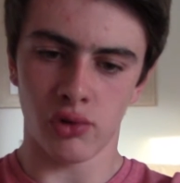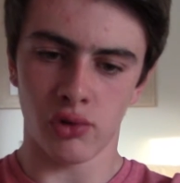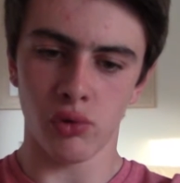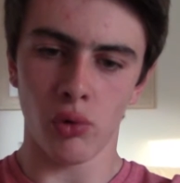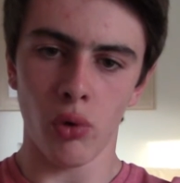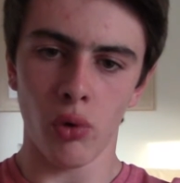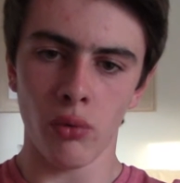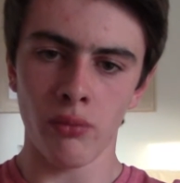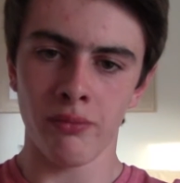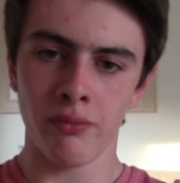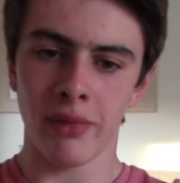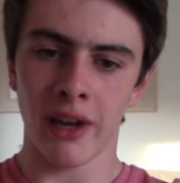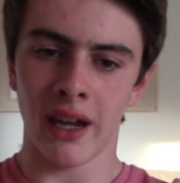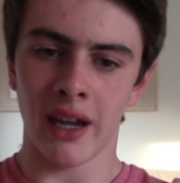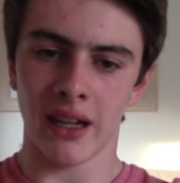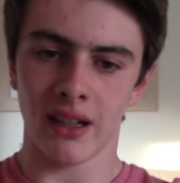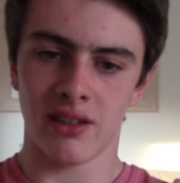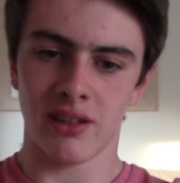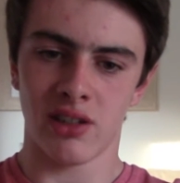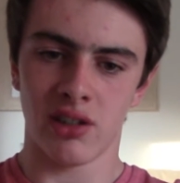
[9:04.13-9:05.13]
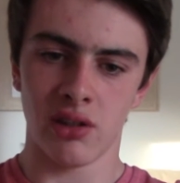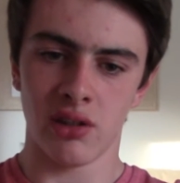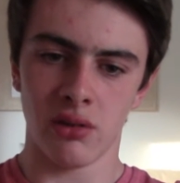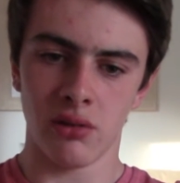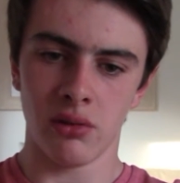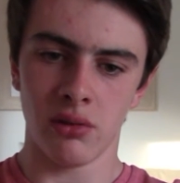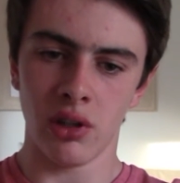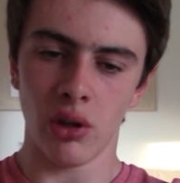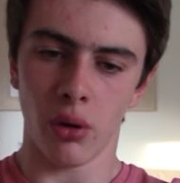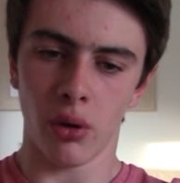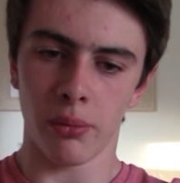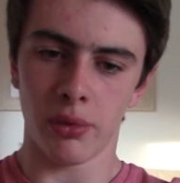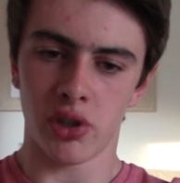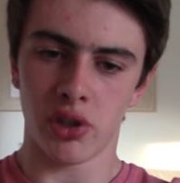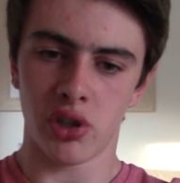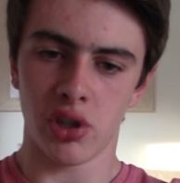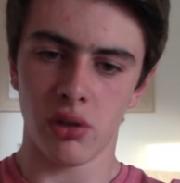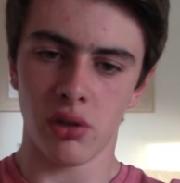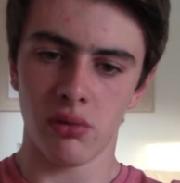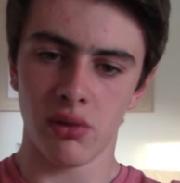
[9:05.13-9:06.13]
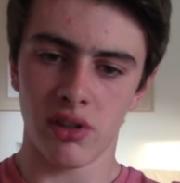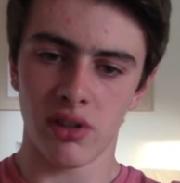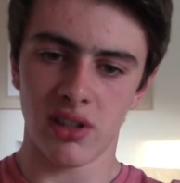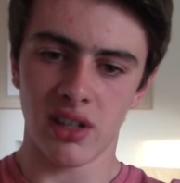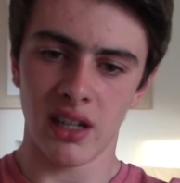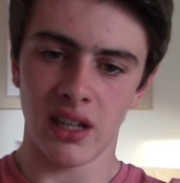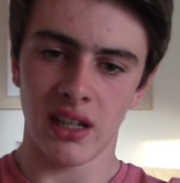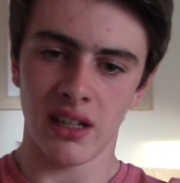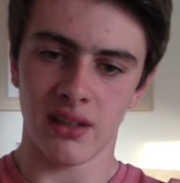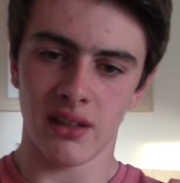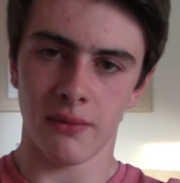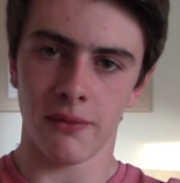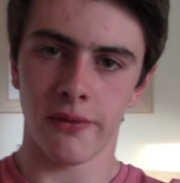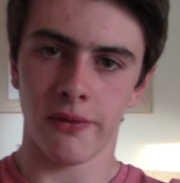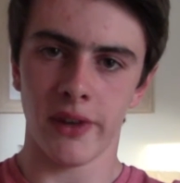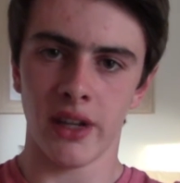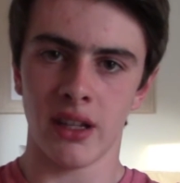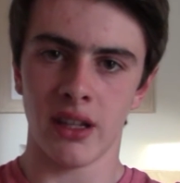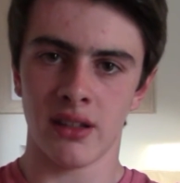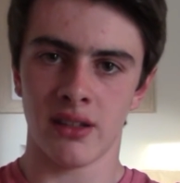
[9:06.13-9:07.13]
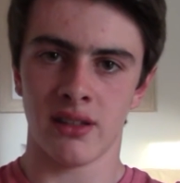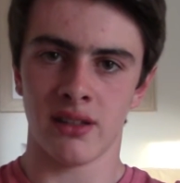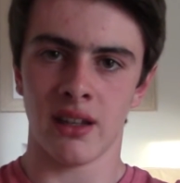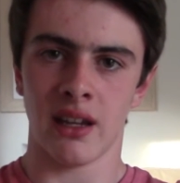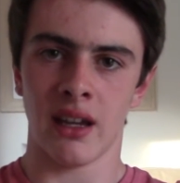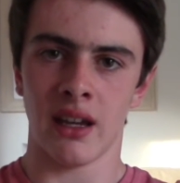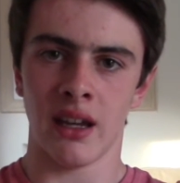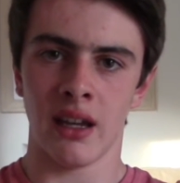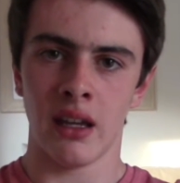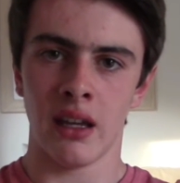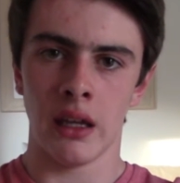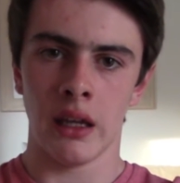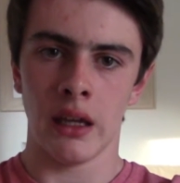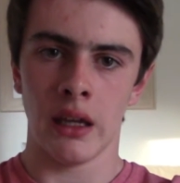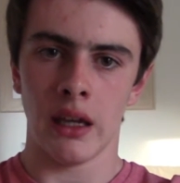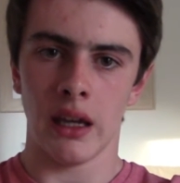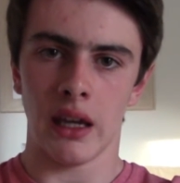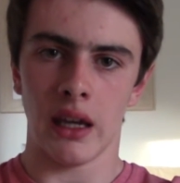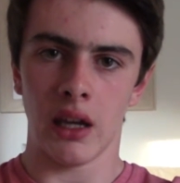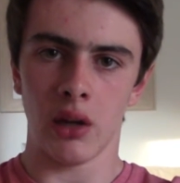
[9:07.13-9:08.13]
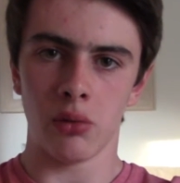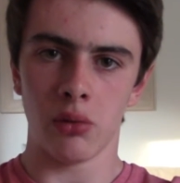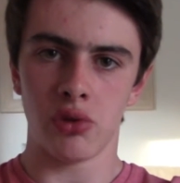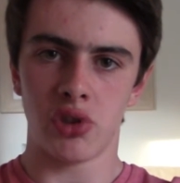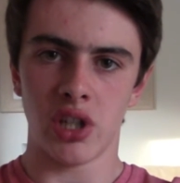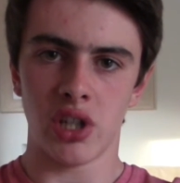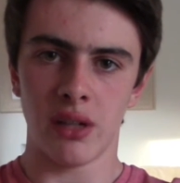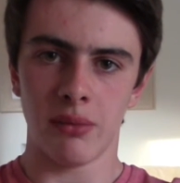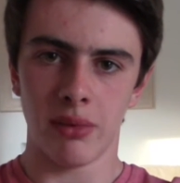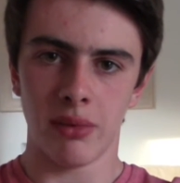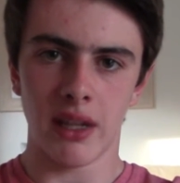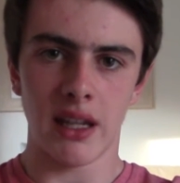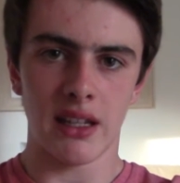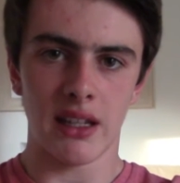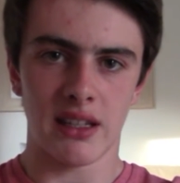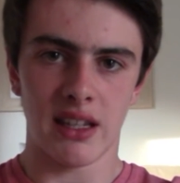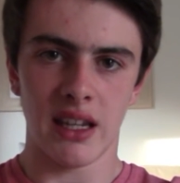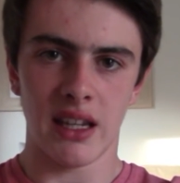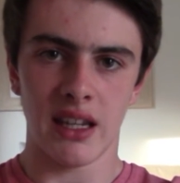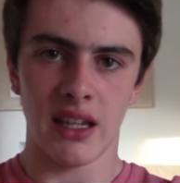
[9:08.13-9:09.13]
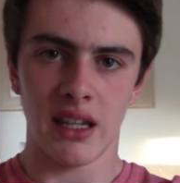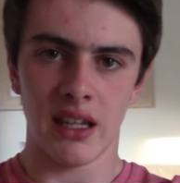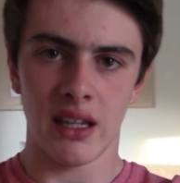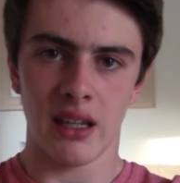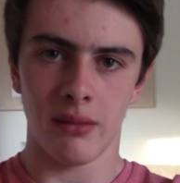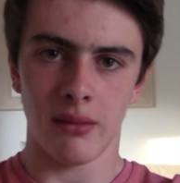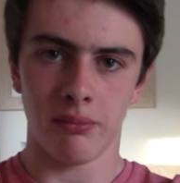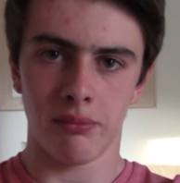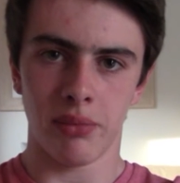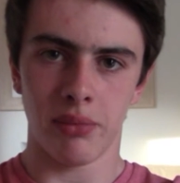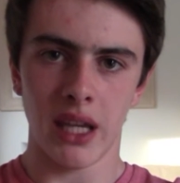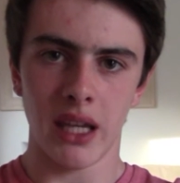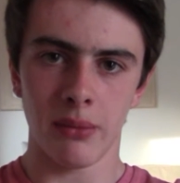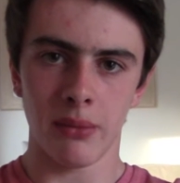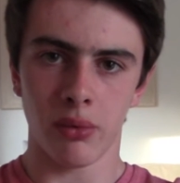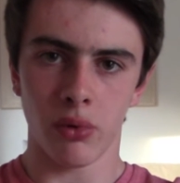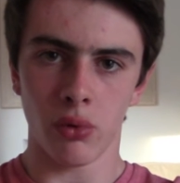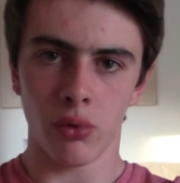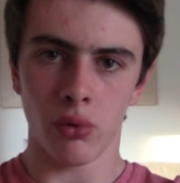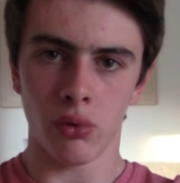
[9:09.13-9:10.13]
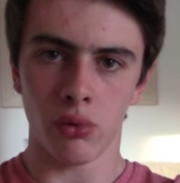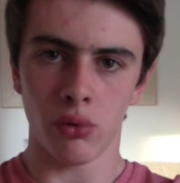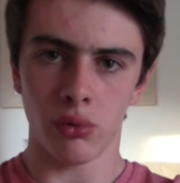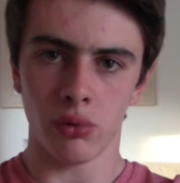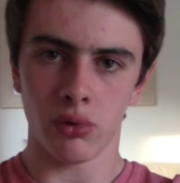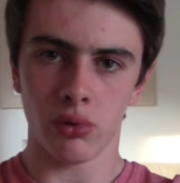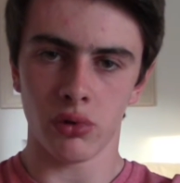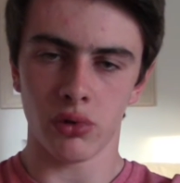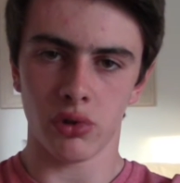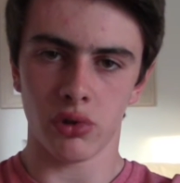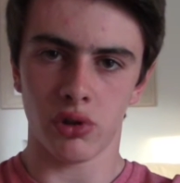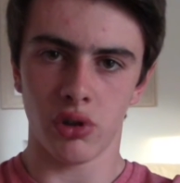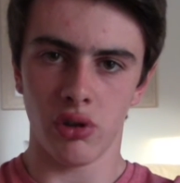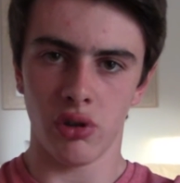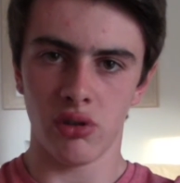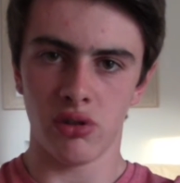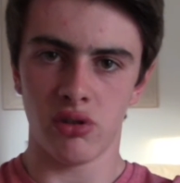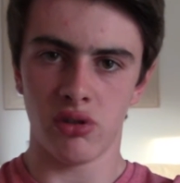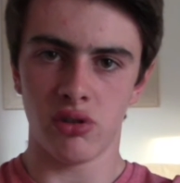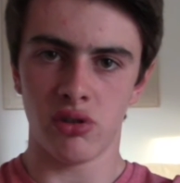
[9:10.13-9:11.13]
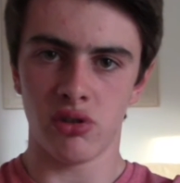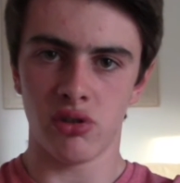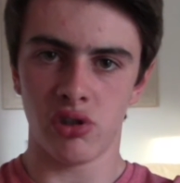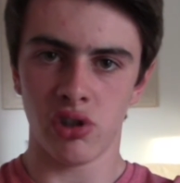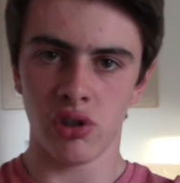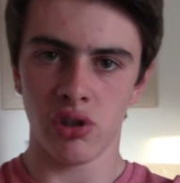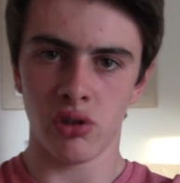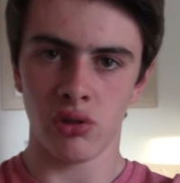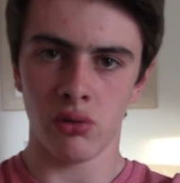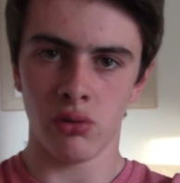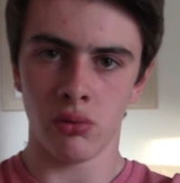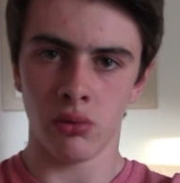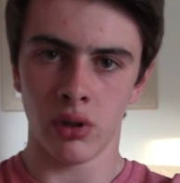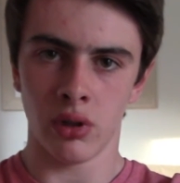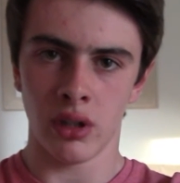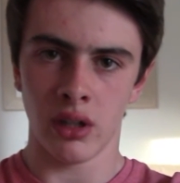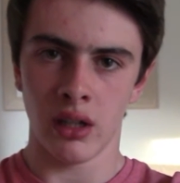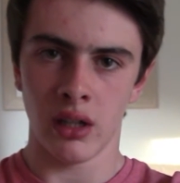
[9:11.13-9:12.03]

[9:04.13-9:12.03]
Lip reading: drawn back to the opportunities and things that LGBT people could do